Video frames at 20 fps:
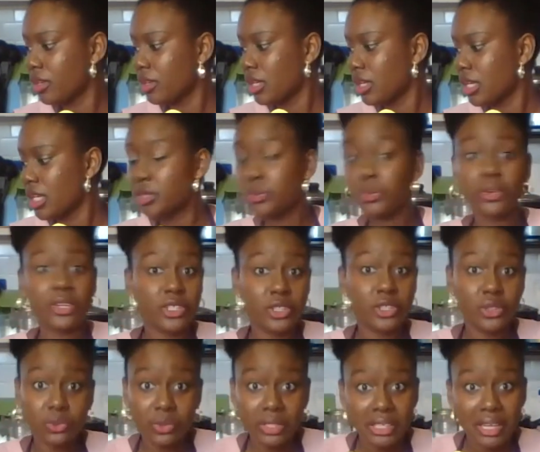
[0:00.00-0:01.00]
It's pretty
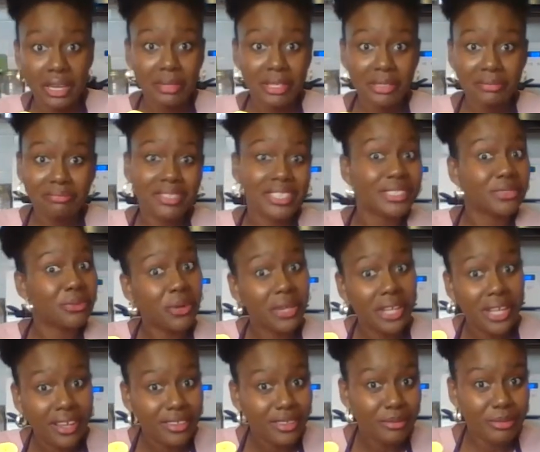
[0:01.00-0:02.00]
sweet. I mean, it's pretty
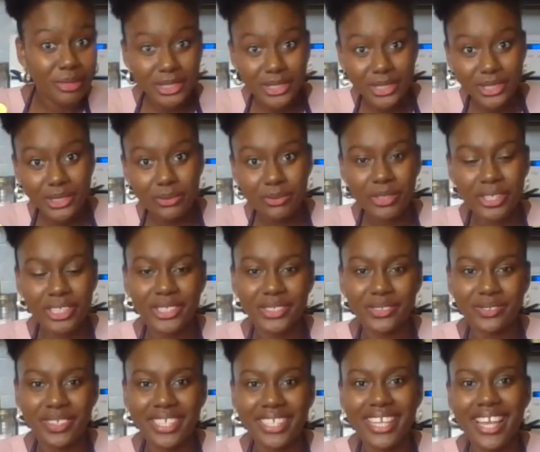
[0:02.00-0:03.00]
healthy, but it's also pretty
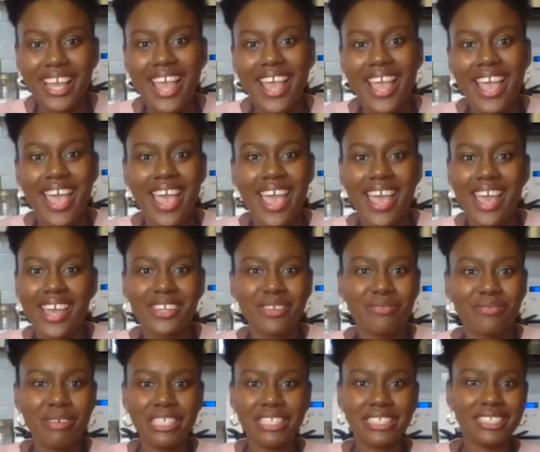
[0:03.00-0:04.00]
sweet. And you're
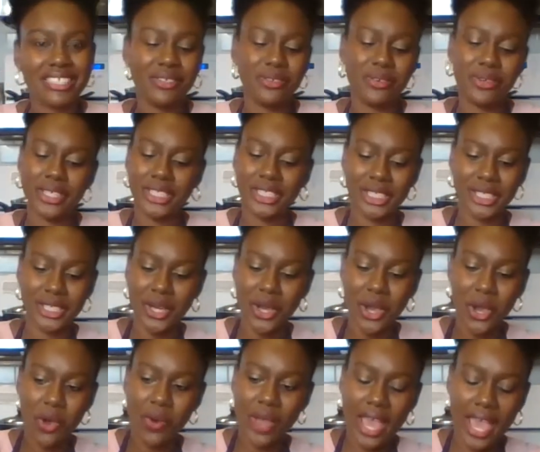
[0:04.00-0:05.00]
basically going to
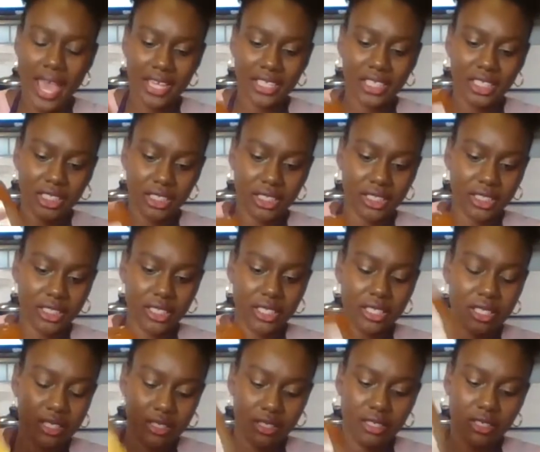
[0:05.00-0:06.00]
go and just
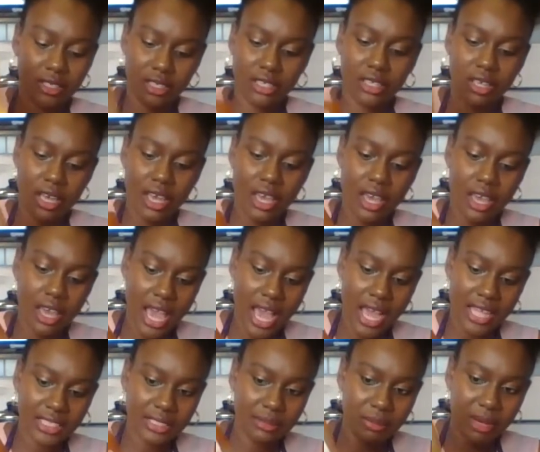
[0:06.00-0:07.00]

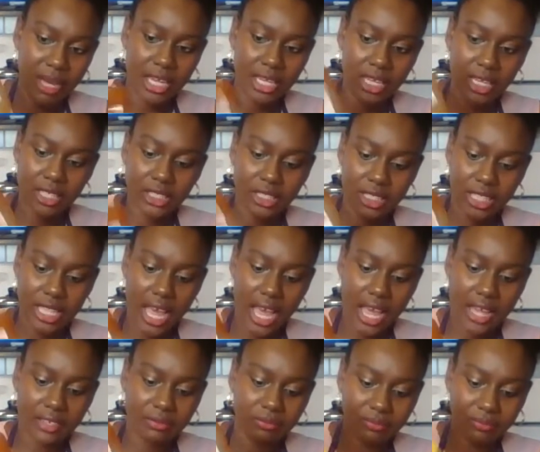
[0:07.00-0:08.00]
add some honey to that.